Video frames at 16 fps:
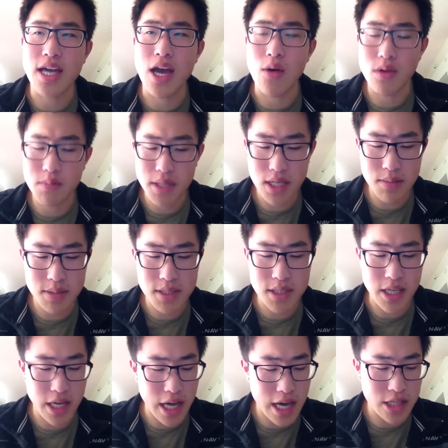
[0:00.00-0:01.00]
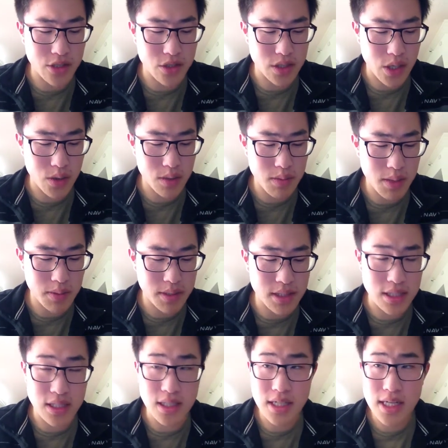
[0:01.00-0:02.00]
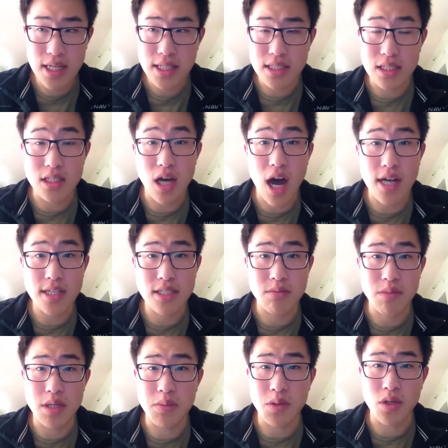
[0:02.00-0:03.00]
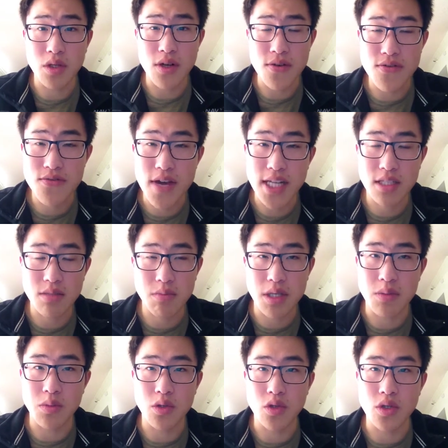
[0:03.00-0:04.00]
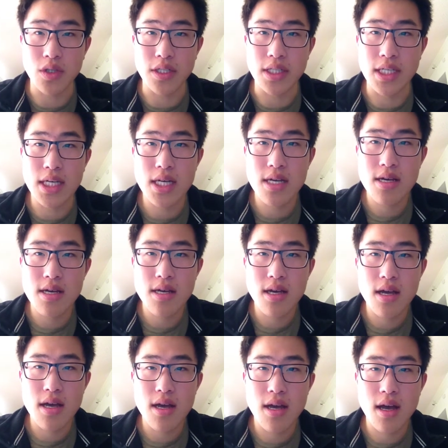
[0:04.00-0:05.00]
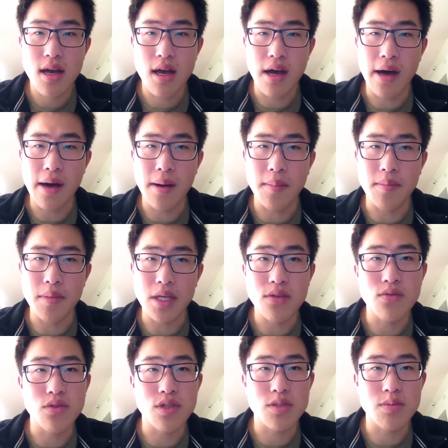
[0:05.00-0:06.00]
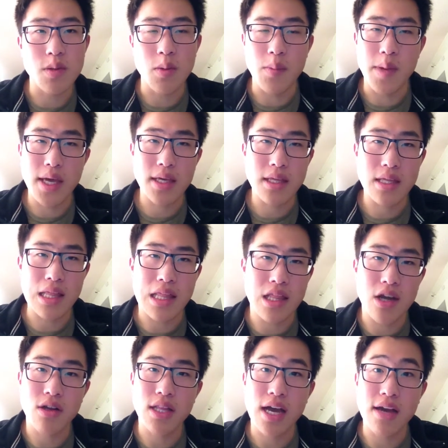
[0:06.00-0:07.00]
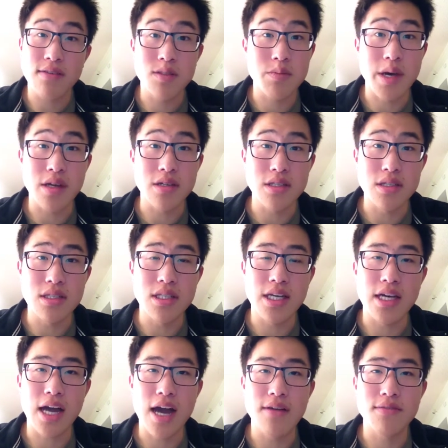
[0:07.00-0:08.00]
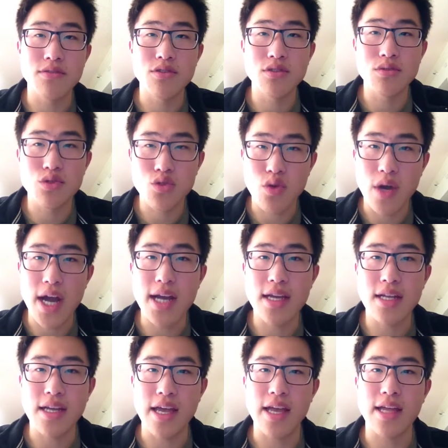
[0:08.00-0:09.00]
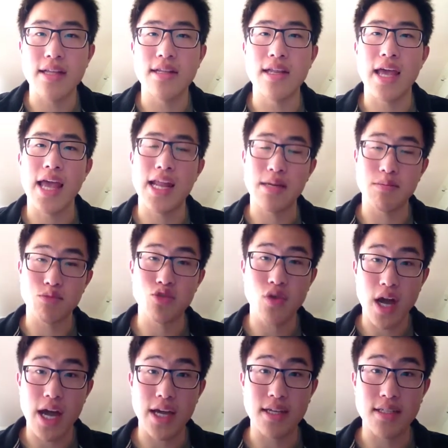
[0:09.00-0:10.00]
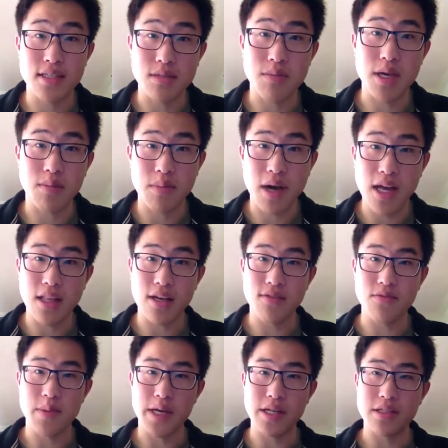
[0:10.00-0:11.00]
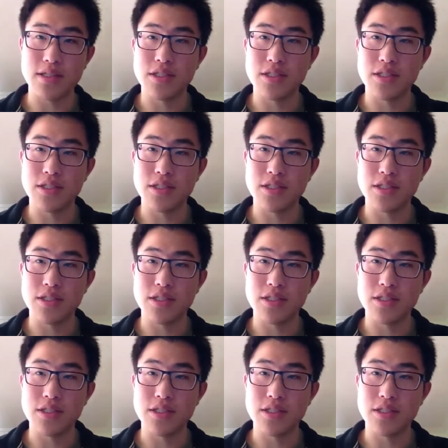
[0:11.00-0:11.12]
I want to become a psychiatrist. I want to be able to talk to people, affect people, and influence people, make their lives better. Like I've tried and I'm trying to make my life better.